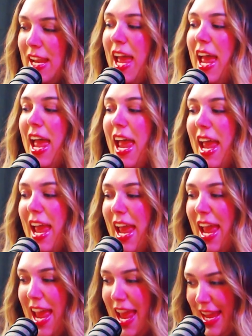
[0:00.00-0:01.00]
Wow.
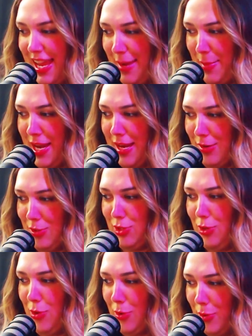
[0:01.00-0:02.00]
Manslaughter.
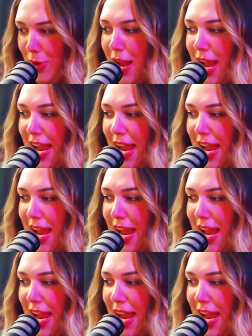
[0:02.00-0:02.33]
Manslaughter.